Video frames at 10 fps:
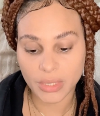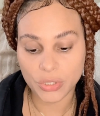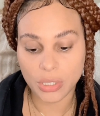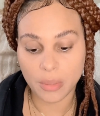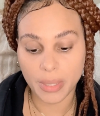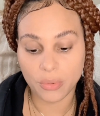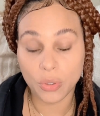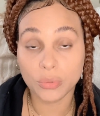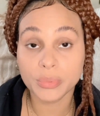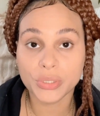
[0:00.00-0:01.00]
talk about
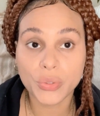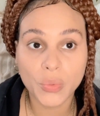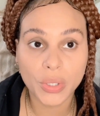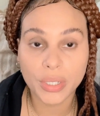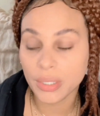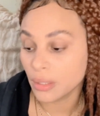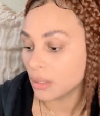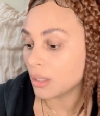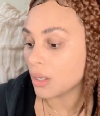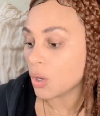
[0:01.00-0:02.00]
home decor
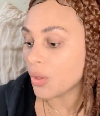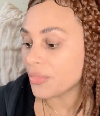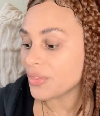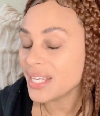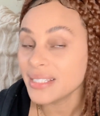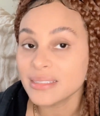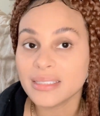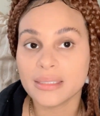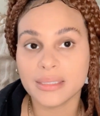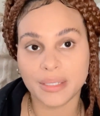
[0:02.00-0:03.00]
things.
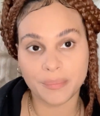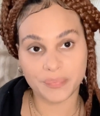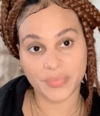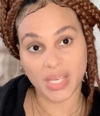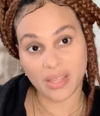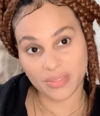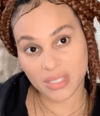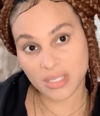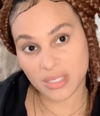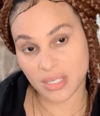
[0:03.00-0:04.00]
See,
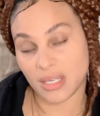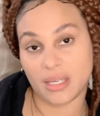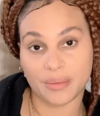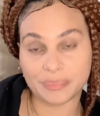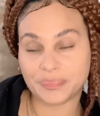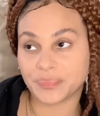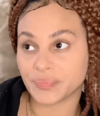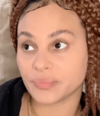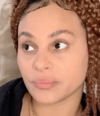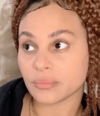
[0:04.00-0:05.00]
this is the key.
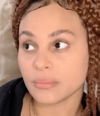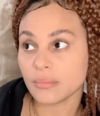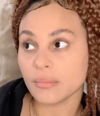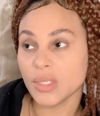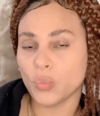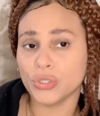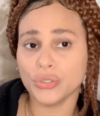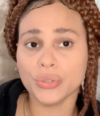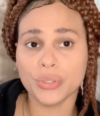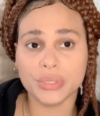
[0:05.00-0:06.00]
When you
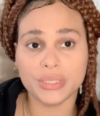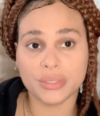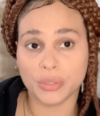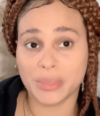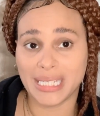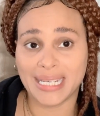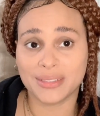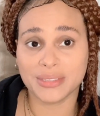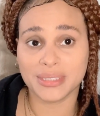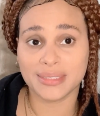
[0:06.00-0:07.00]
go into so many
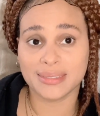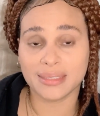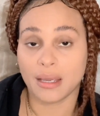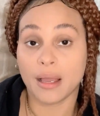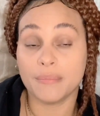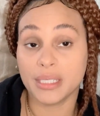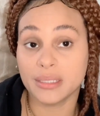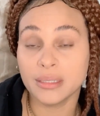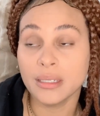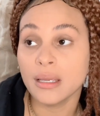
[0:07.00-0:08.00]
houses, like I've
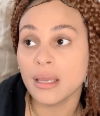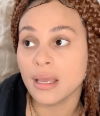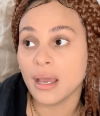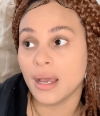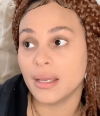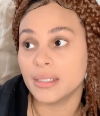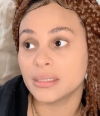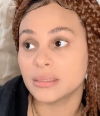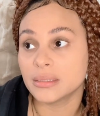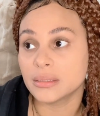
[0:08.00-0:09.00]
been
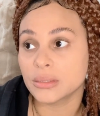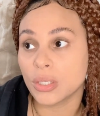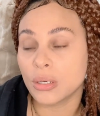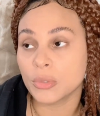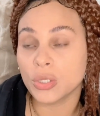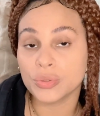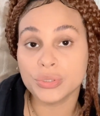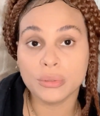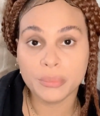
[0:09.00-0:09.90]
and close to $1